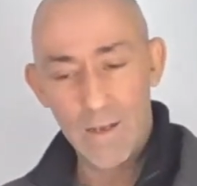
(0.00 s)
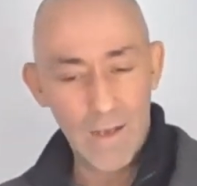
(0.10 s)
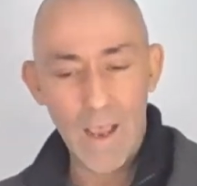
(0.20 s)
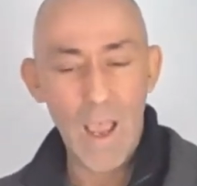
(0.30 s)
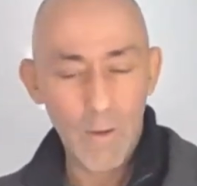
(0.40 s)

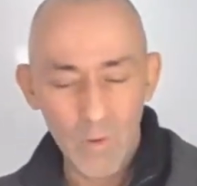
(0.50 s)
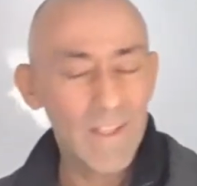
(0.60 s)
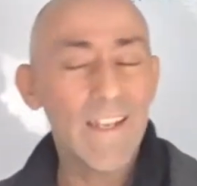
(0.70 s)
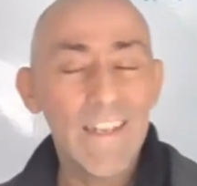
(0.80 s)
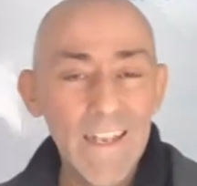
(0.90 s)
I will
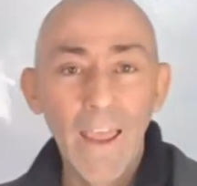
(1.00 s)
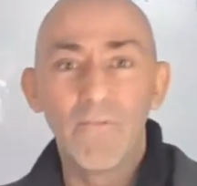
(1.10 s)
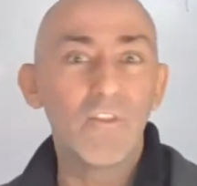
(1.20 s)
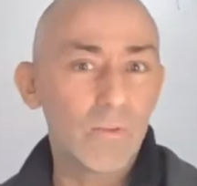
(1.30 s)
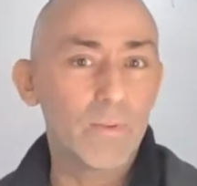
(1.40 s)

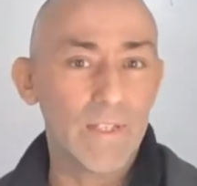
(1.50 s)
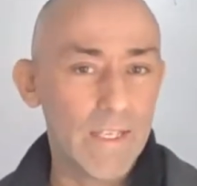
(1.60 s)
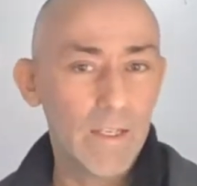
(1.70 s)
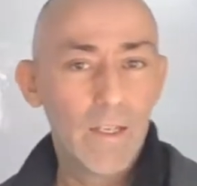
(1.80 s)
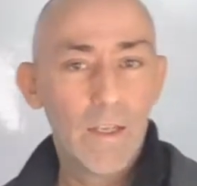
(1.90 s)
inevitably
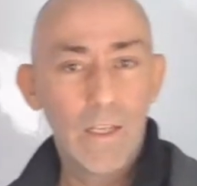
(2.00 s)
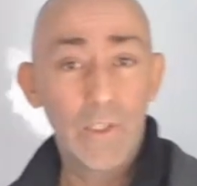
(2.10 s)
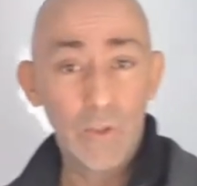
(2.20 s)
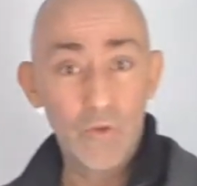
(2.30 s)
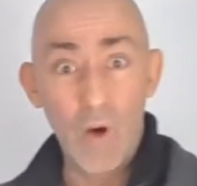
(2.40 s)

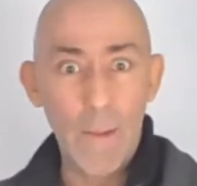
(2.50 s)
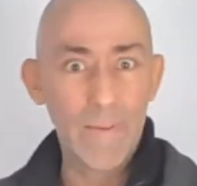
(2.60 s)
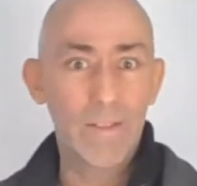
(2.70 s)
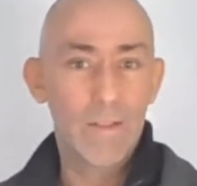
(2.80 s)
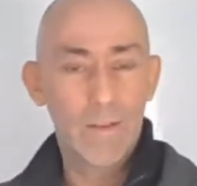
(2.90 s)

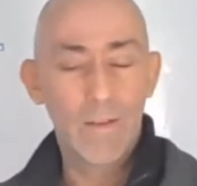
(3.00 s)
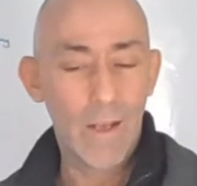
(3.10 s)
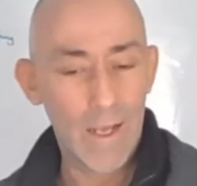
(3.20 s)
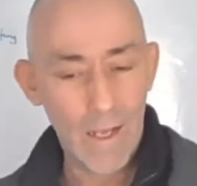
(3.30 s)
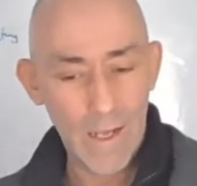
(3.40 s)
disrupt
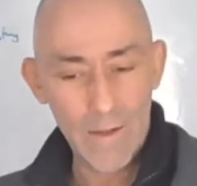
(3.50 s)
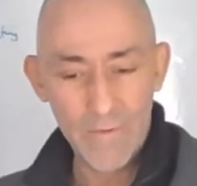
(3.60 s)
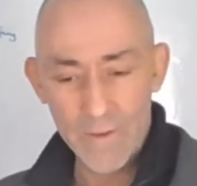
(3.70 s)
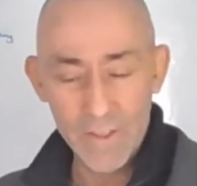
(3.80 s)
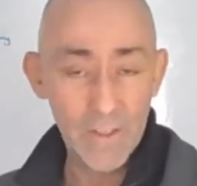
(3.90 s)

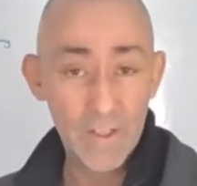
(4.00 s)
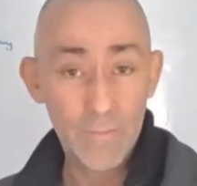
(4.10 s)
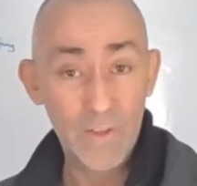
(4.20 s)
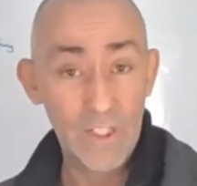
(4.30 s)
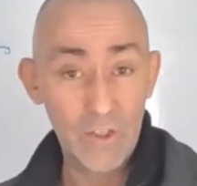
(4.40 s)
this
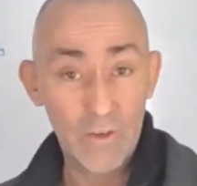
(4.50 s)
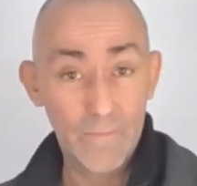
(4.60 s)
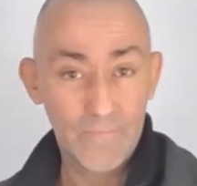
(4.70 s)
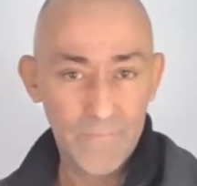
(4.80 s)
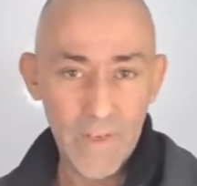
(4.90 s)
procedure.
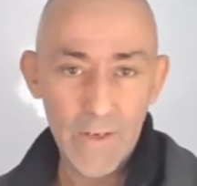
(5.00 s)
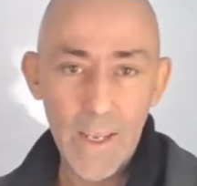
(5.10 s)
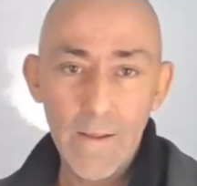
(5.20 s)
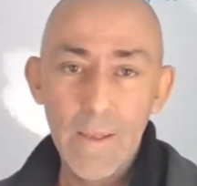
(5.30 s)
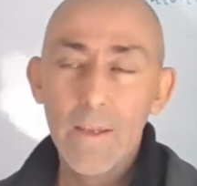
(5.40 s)
Okay.